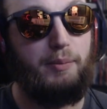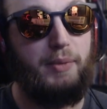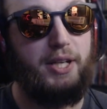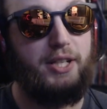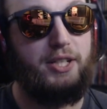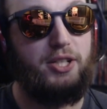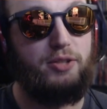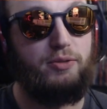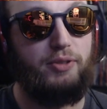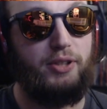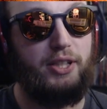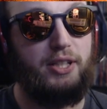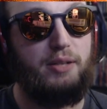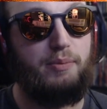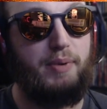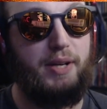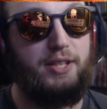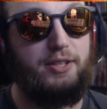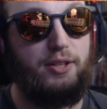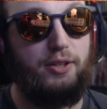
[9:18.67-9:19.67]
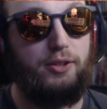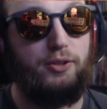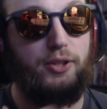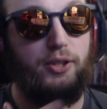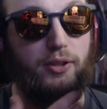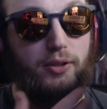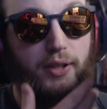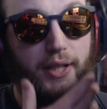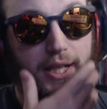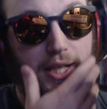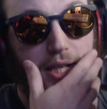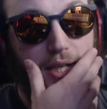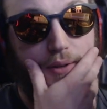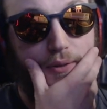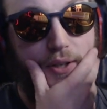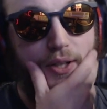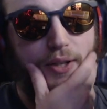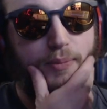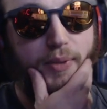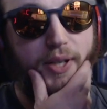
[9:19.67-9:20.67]
It just really depends on who you're linking
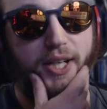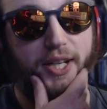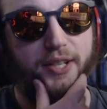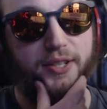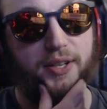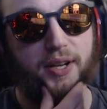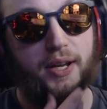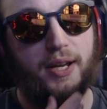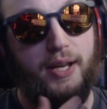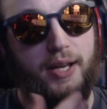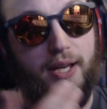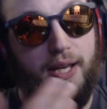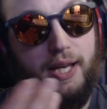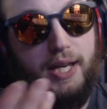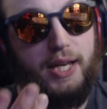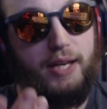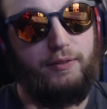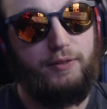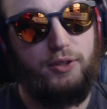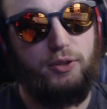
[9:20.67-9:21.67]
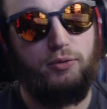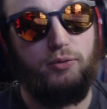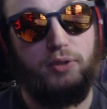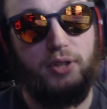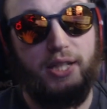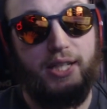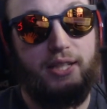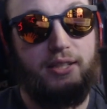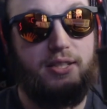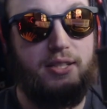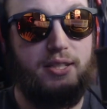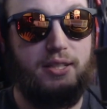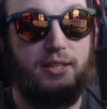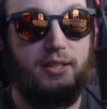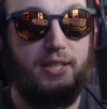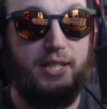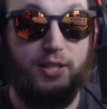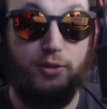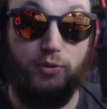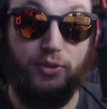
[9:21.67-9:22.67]
with, because if you
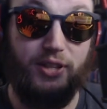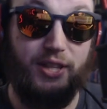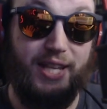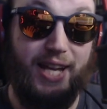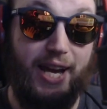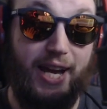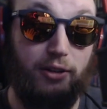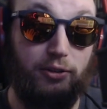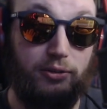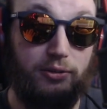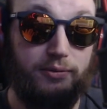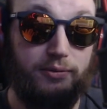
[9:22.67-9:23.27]
linked this with Nail,